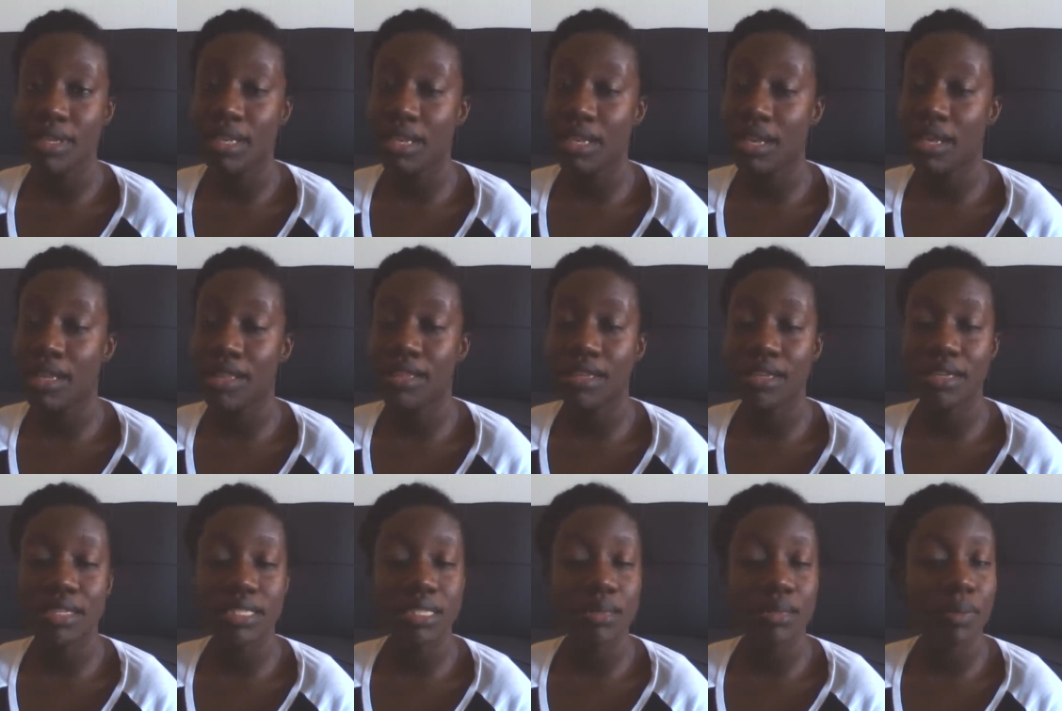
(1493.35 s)

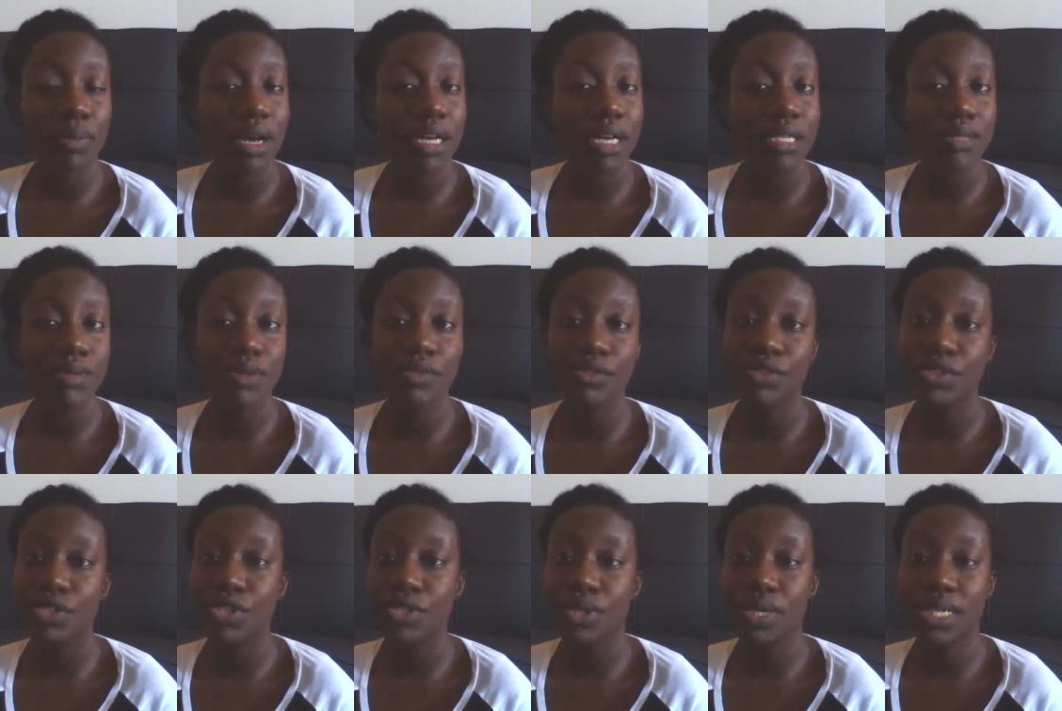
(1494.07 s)
Nothing is impossible if
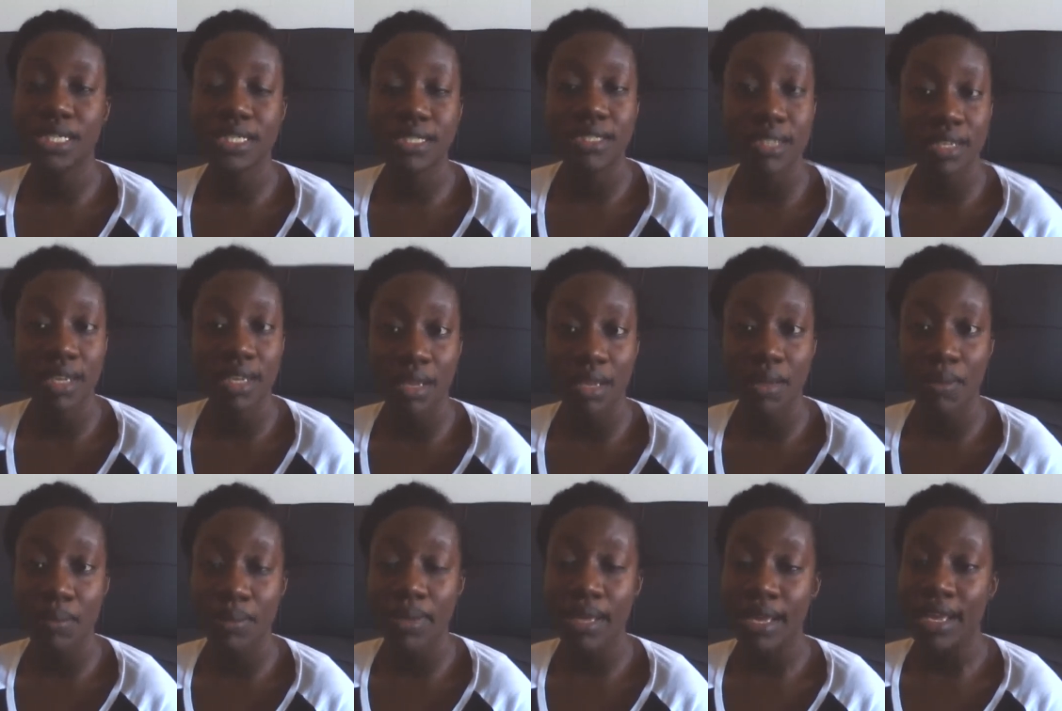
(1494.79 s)
you trust
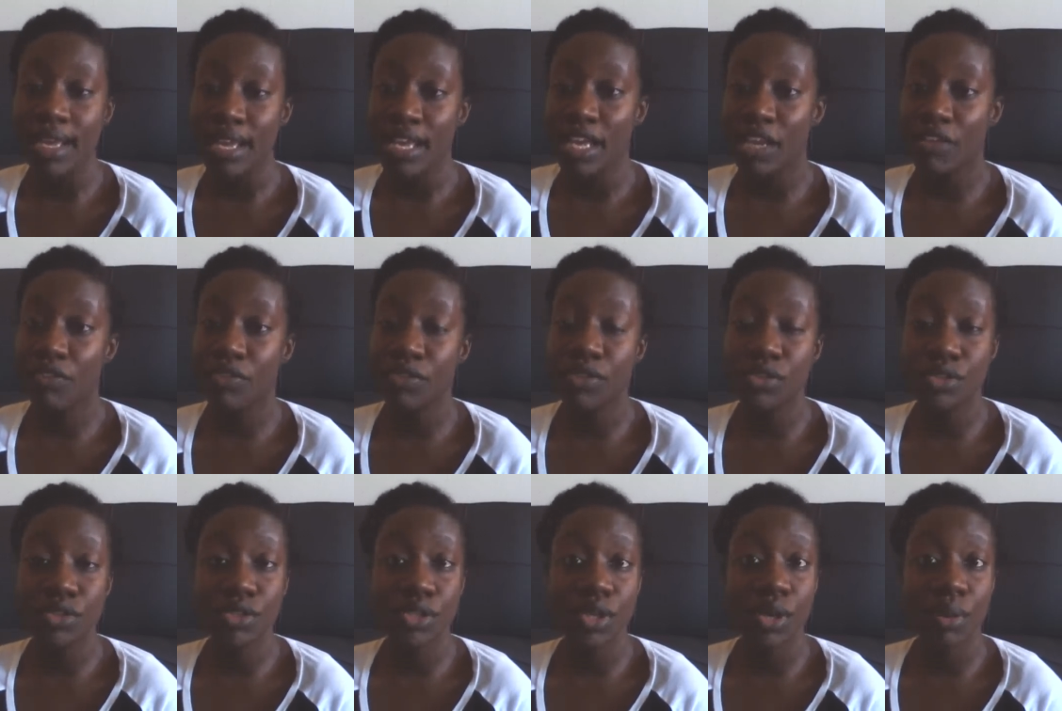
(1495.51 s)
Him, if
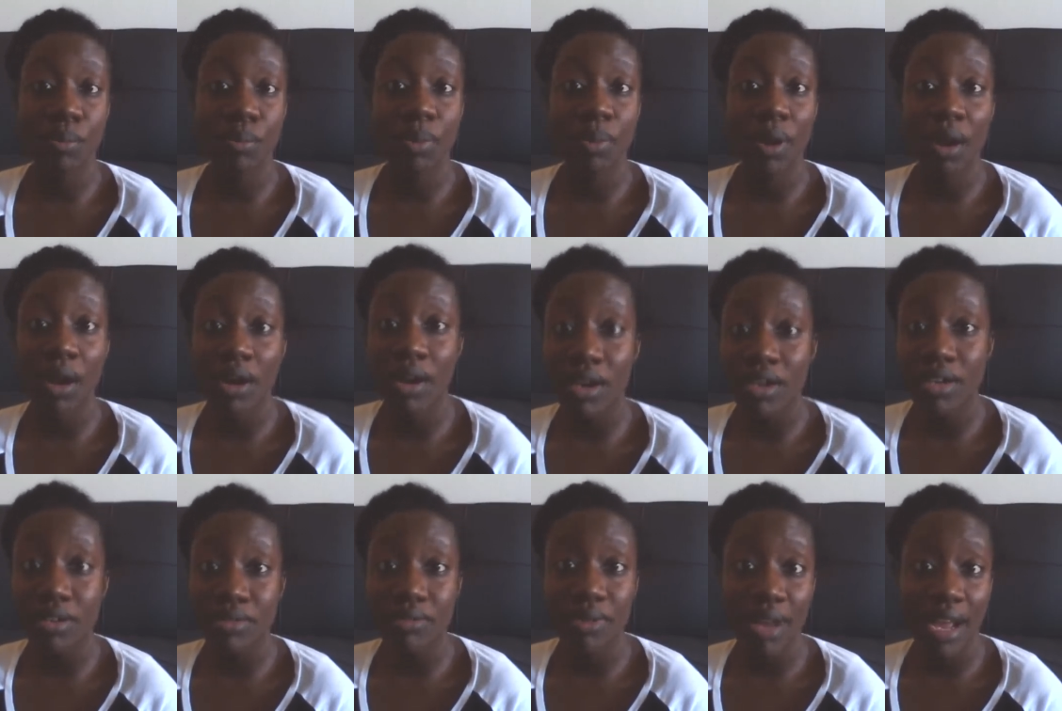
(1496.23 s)
you do your
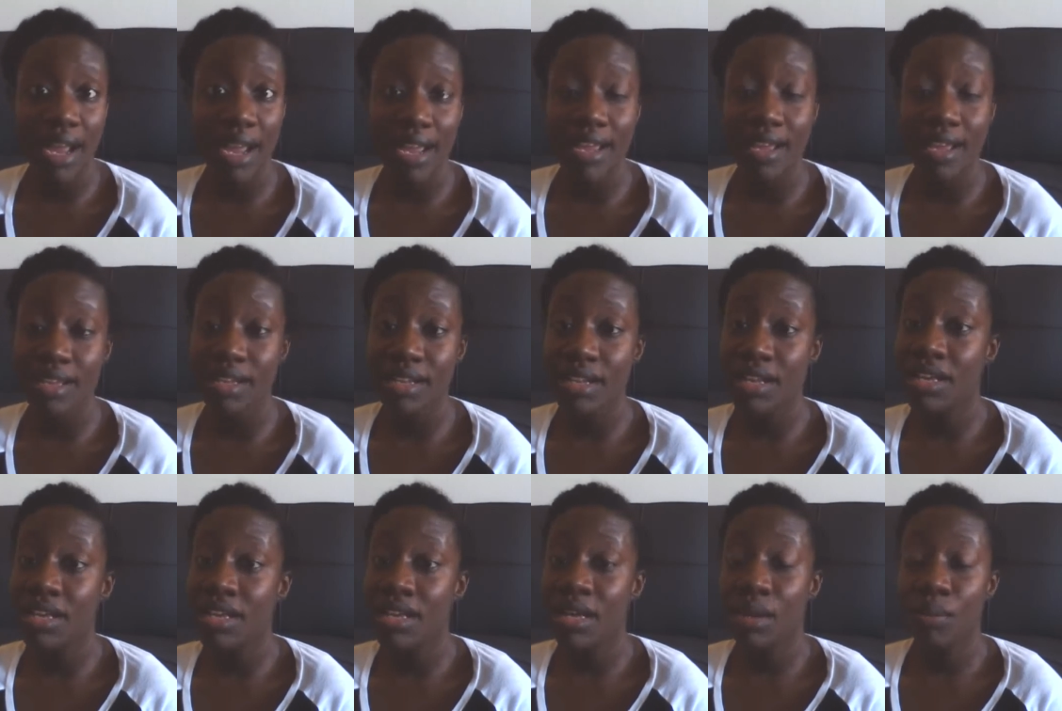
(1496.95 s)
part, right?
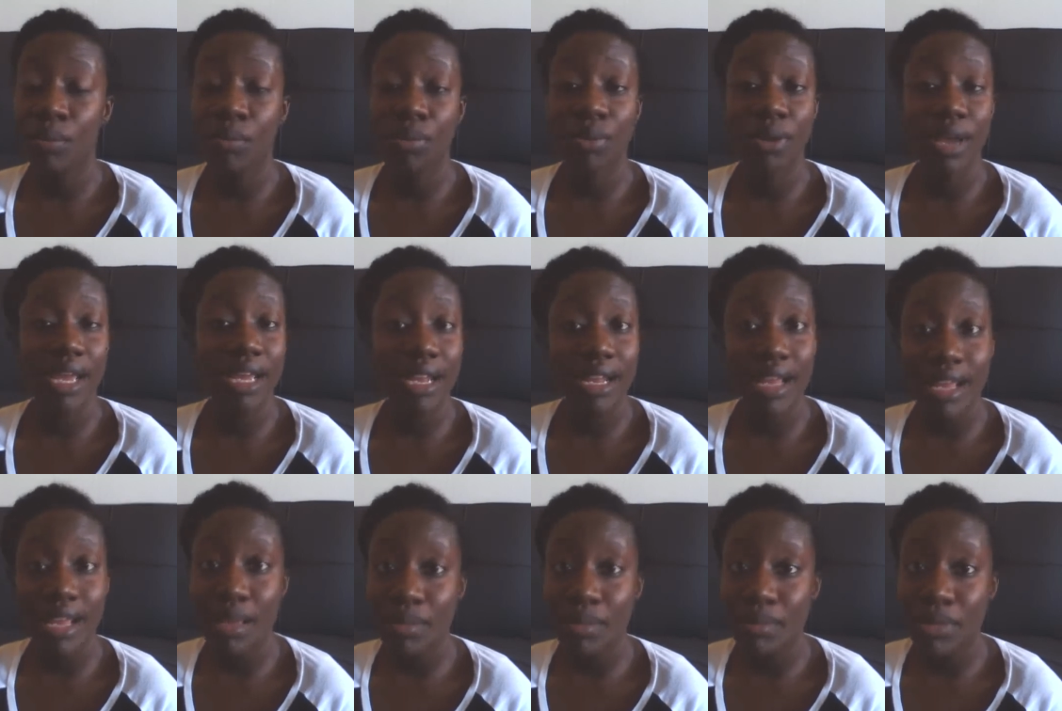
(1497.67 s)
Pray
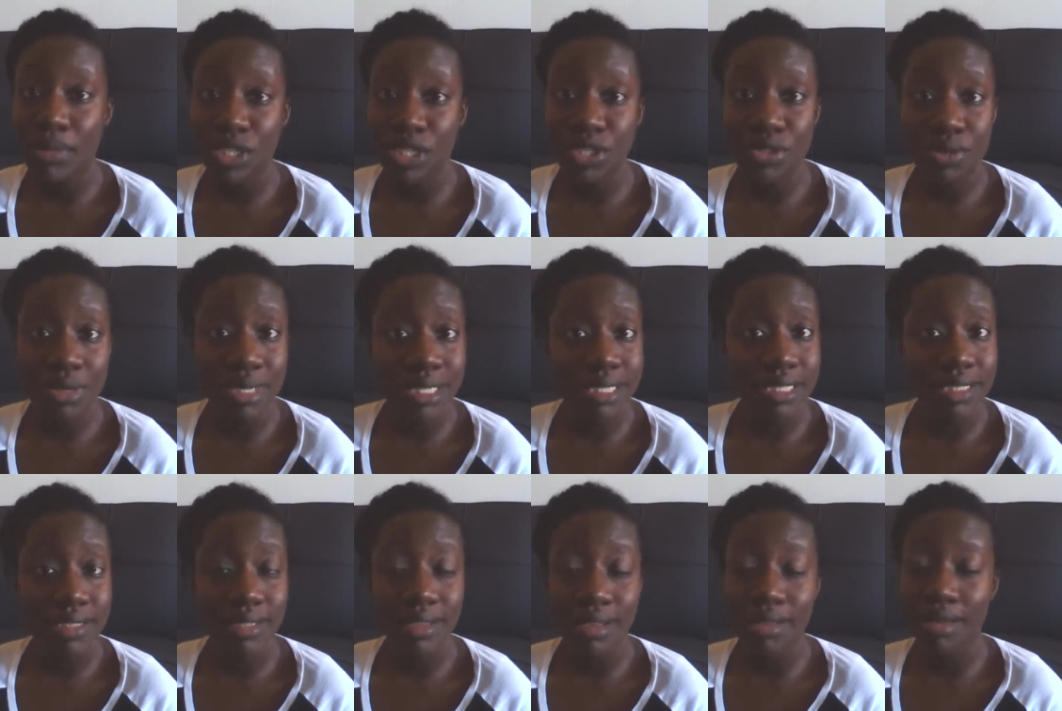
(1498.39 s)
to Him and
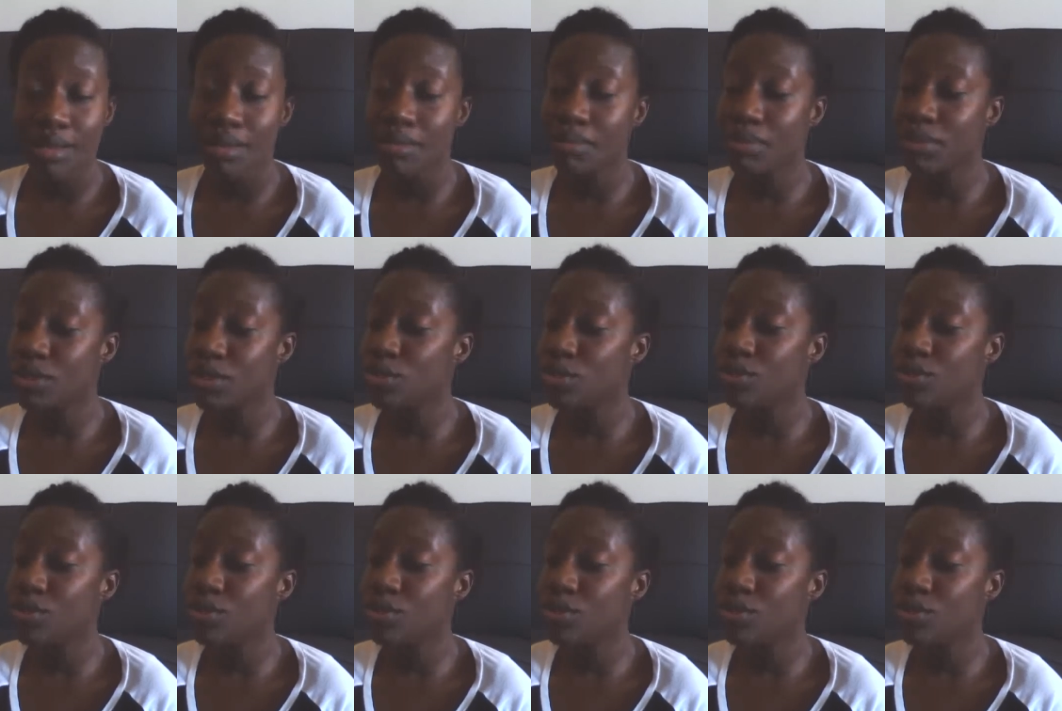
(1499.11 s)
trust Him.